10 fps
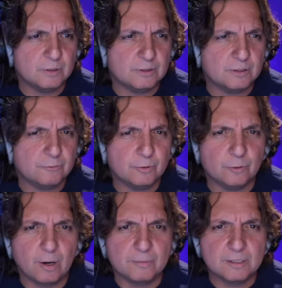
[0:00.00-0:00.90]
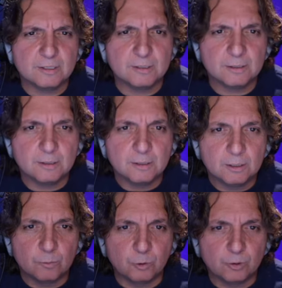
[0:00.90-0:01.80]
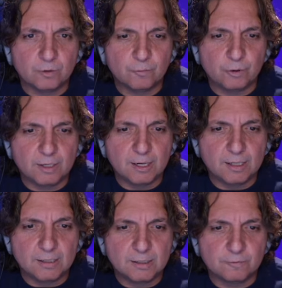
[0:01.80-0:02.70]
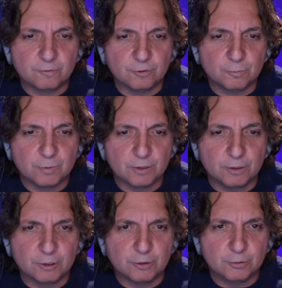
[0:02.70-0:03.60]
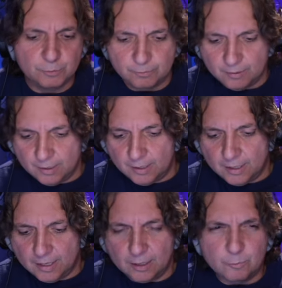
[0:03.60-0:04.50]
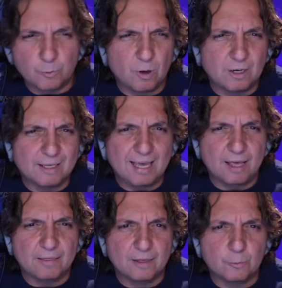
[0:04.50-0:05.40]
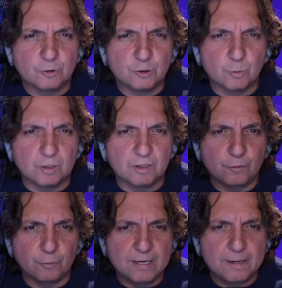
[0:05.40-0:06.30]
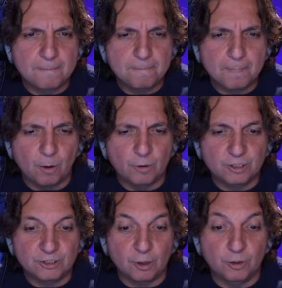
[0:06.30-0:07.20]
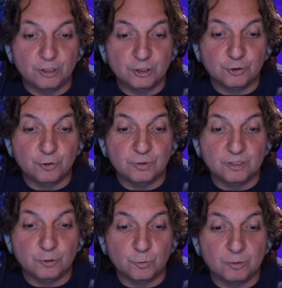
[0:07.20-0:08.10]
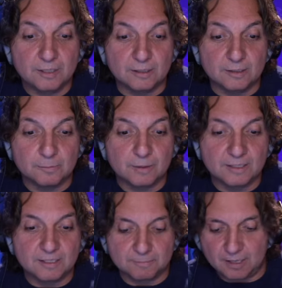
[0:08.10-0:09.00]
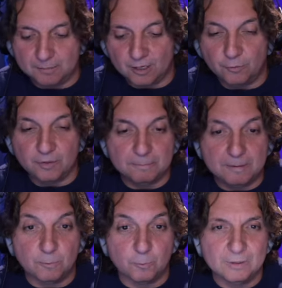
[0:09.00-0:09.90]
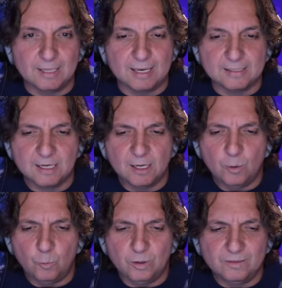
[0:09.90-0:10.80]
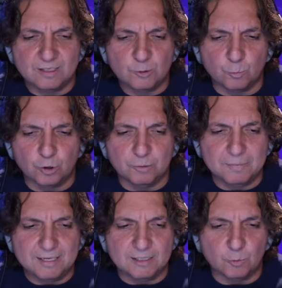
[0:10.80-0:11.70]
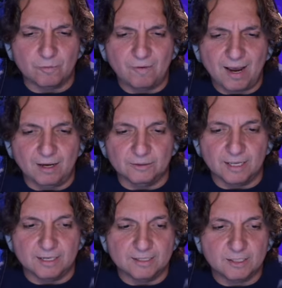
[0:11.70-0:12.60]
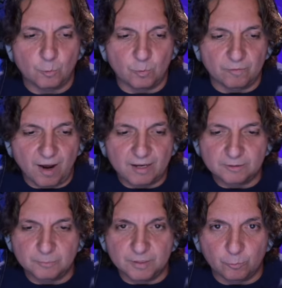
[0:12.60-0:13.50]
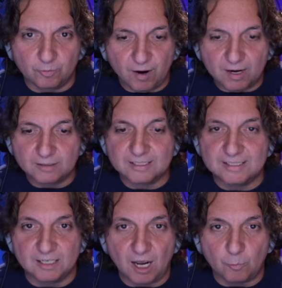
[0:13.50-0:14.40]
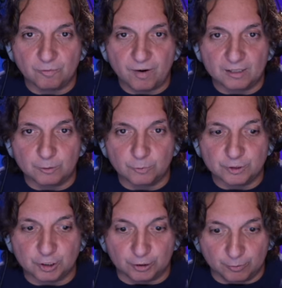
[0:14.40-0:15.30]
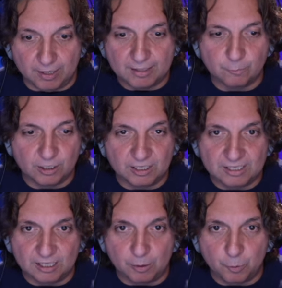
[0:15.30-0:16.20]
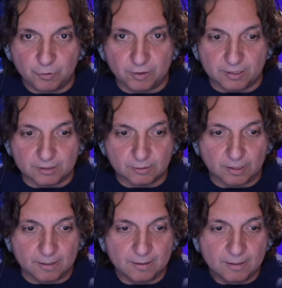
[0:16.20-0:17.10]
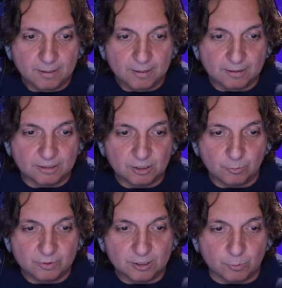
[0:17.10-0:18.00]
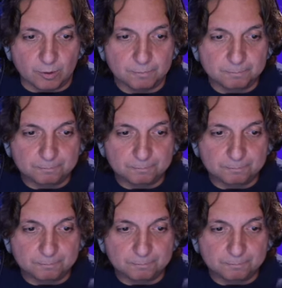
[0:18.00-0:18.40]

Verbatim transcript: Let's see if we can grab this real quick for you guys. First Peter two, and we want to get, I think it was twenty-three. I want to I want to show you what this word means, because sometimes I don't think people realize what this word means, reviled. And it's reviled, being reviled, he did not revile in return, right? We're going to click on both of these, okay? Let's start with this one.